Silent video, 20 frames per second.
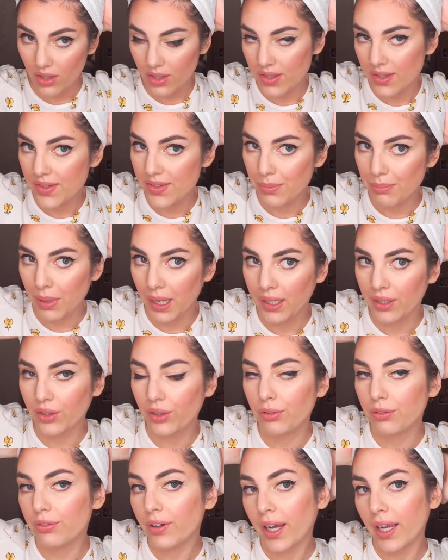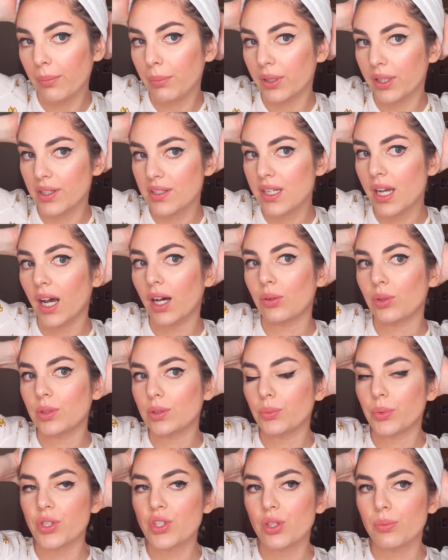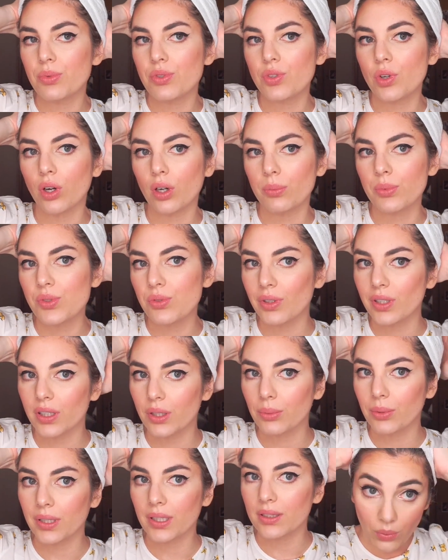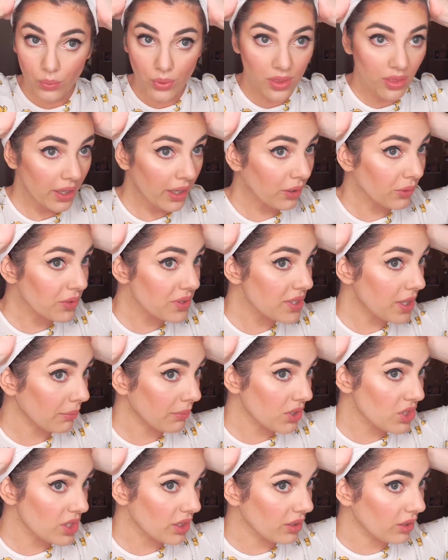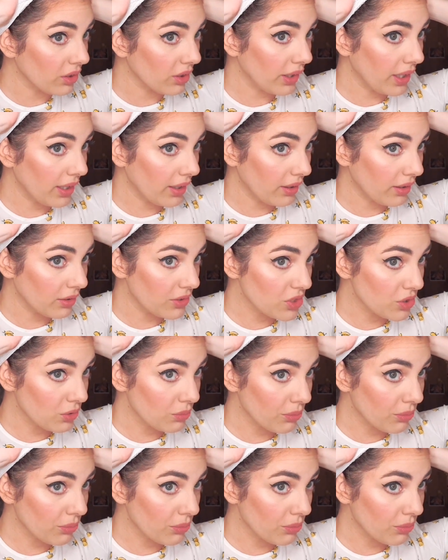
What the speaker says: This is a microfiber towel which absorbs really well without damaging your hair too